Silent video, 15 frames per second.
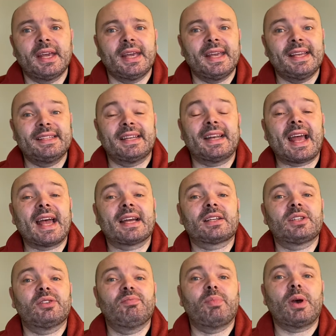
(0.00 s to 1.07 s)
is an act
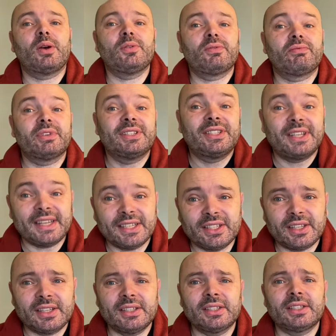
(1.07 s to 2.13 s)
of both
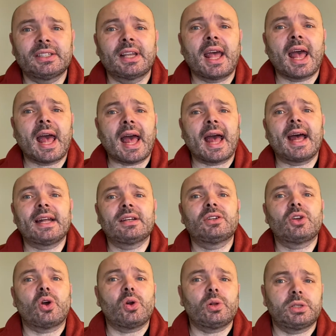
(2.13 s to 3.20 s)
resistance and
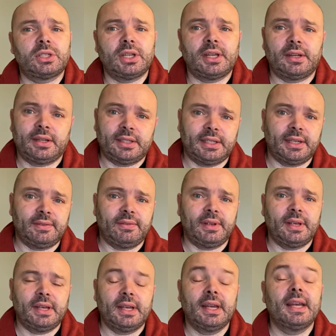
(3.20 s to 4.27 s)
alternative.
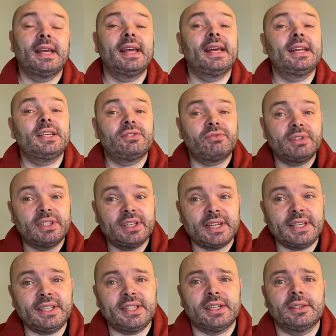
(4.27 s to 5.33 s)
It is
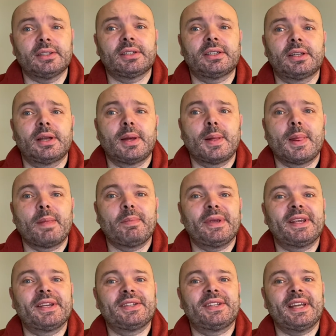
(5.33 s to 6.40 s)
resistance
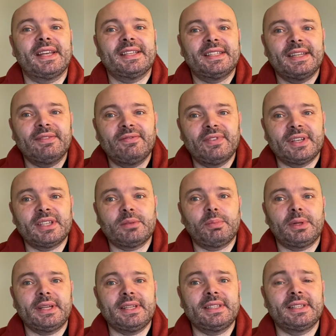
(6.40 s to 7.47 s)
because its invisible
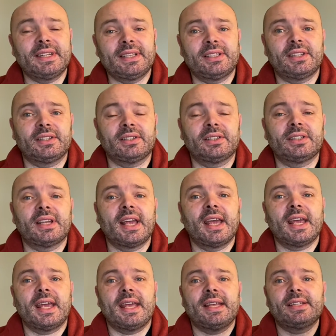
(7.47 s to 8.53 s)
insistence
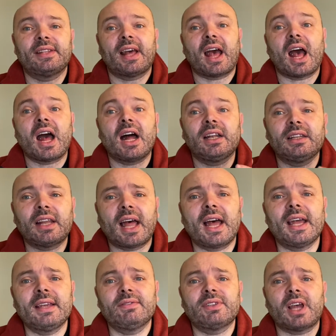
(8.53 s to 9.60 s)
is that our
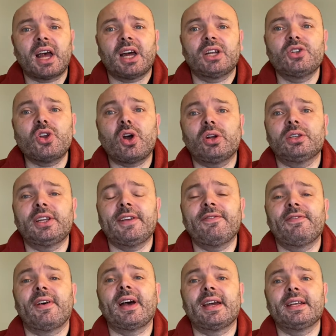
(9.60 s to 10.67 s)
lives are not
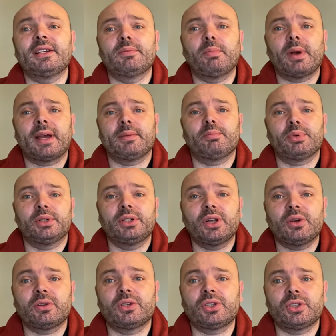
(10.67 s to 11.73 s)
defined by
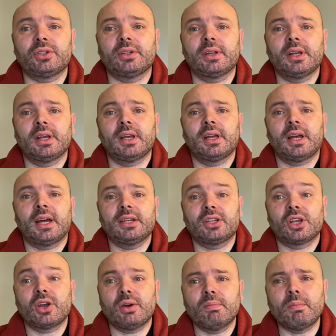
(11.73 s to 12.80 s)
production and
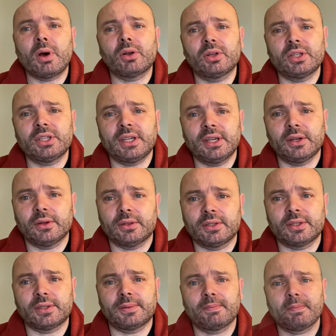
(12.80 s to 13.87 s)
commodity goods.